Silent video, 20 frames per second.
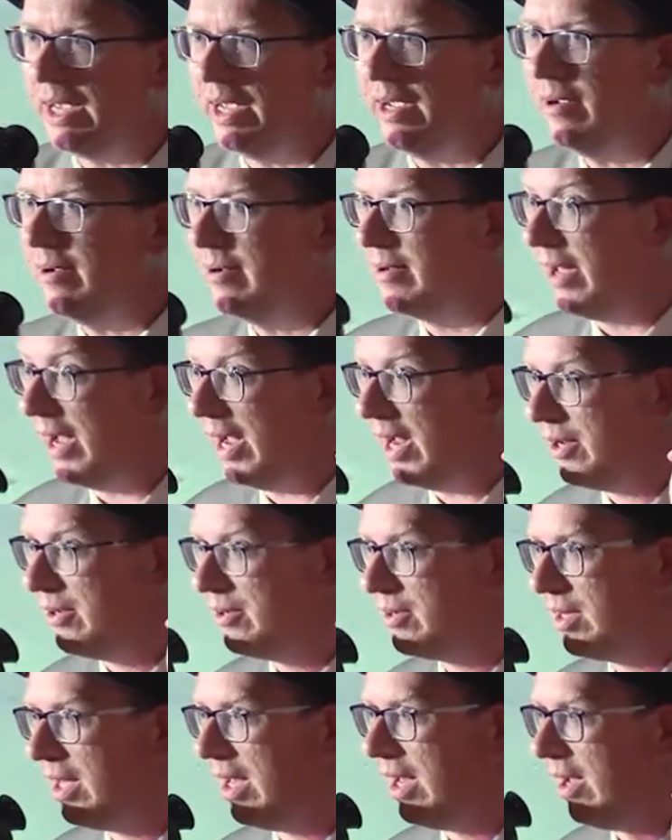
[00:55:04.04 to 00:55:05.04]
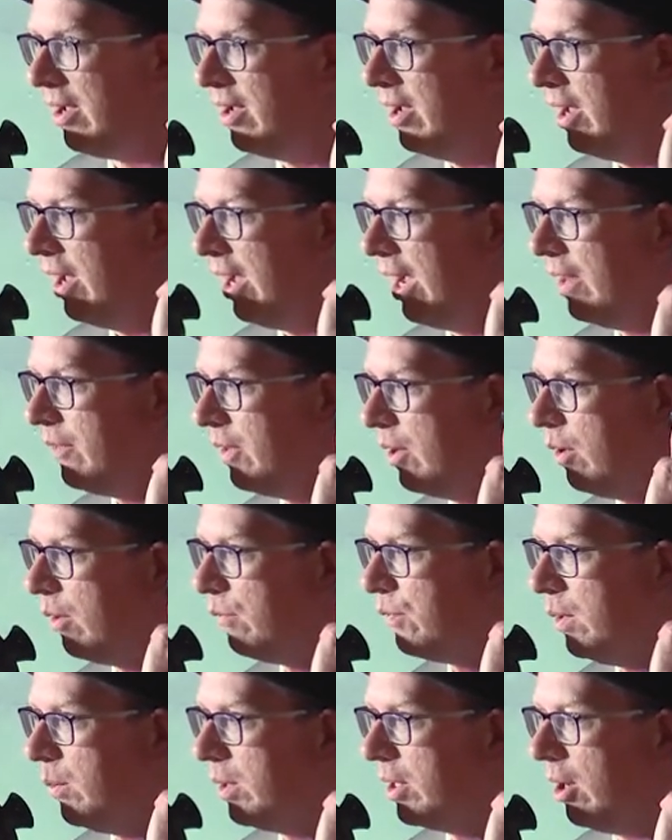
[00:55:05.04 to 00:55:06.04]
ding, and they're, and they're
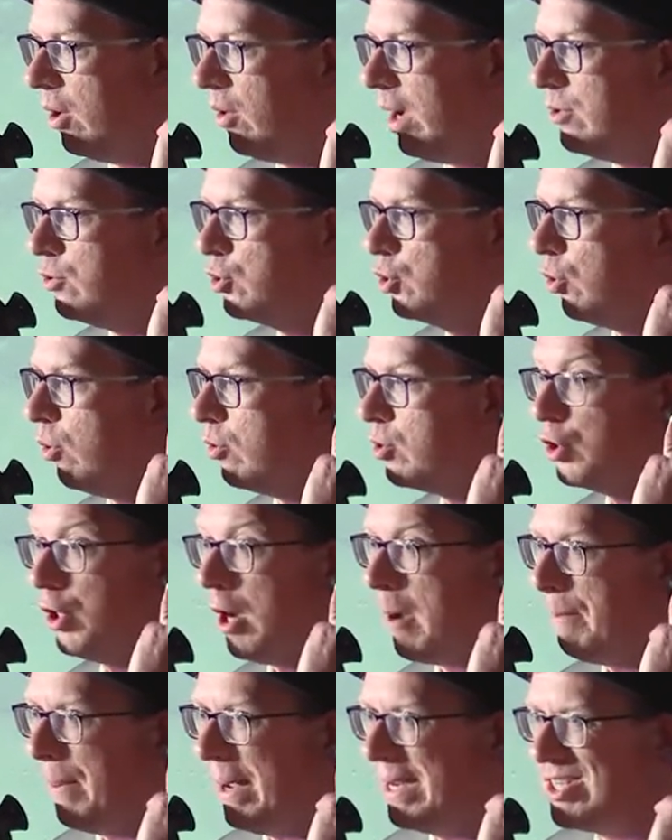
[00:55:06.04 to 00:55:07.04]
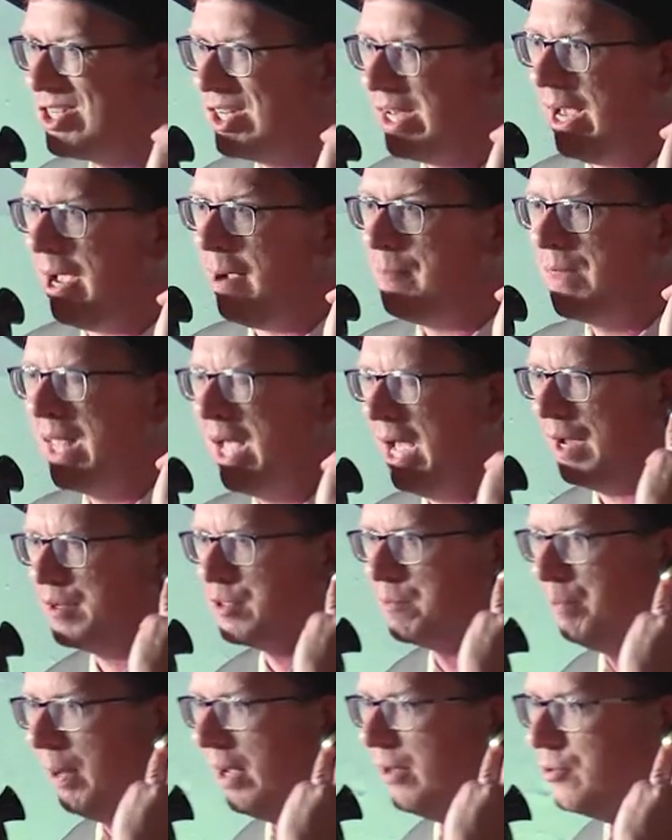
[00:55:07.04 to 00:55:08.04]
off, here we go. And Georges Carpentier
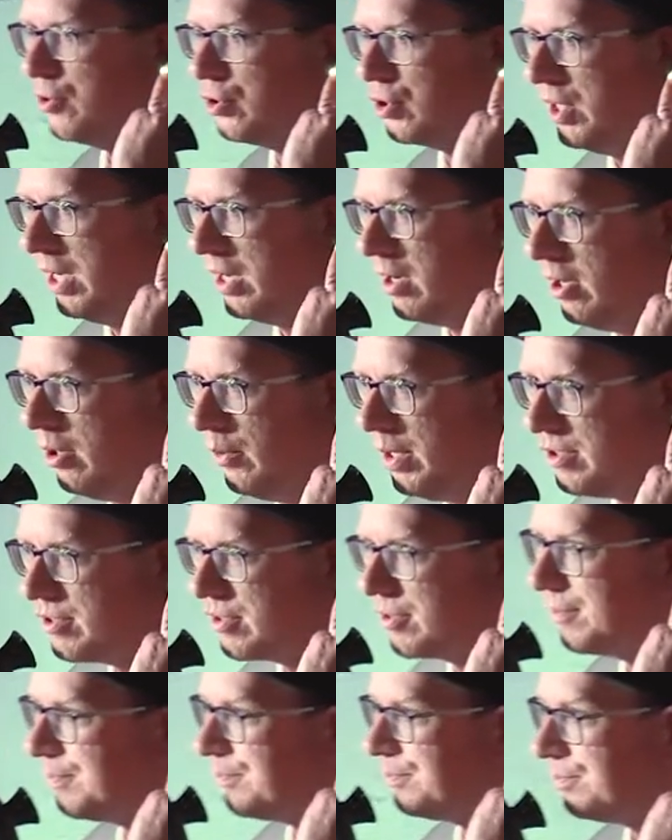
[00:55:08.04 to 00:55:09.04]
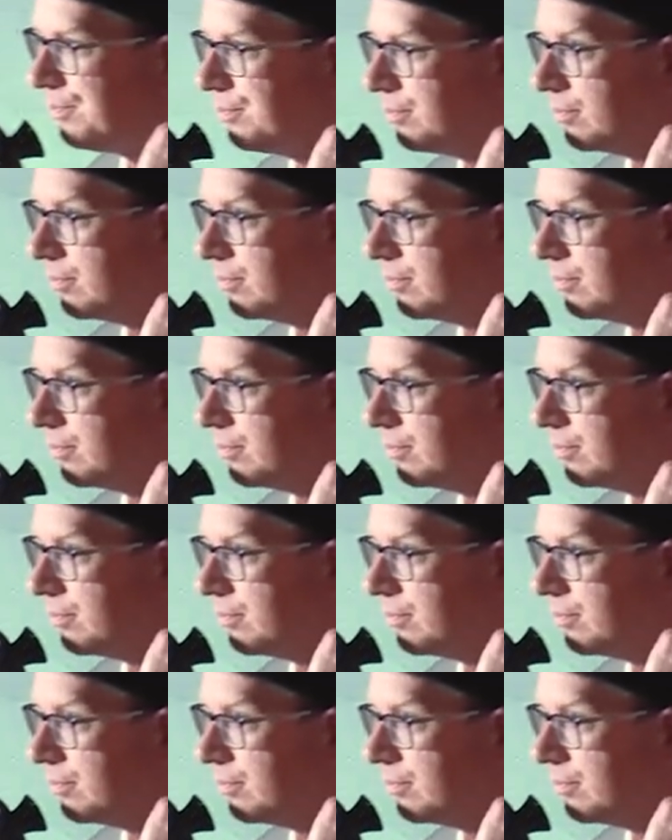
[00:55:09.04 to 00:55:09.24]
has punched Kid Lewis.